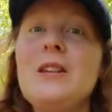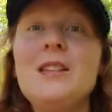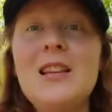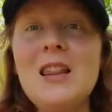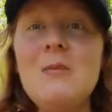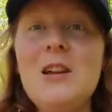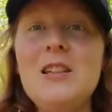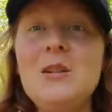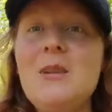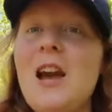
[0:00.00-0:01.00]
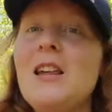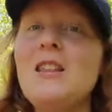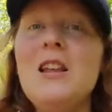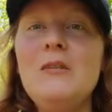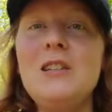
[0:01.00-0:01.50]
can send them in to me. I'd
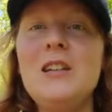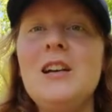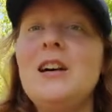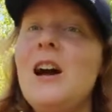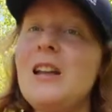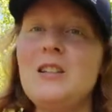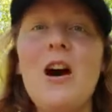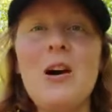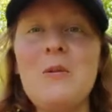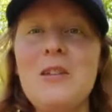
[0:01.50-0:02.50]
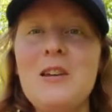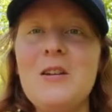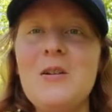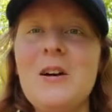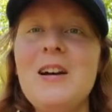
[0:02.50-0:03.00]
love to hear and talk with
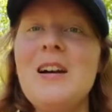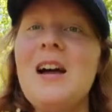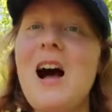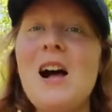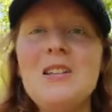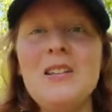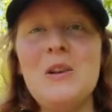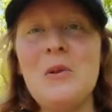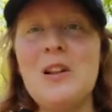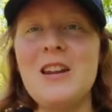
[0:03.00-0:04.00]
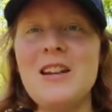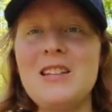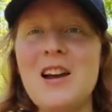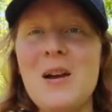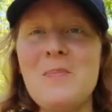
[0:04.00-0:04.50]
you. I'll see you all
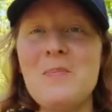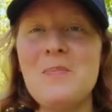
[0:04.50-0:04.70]
next time.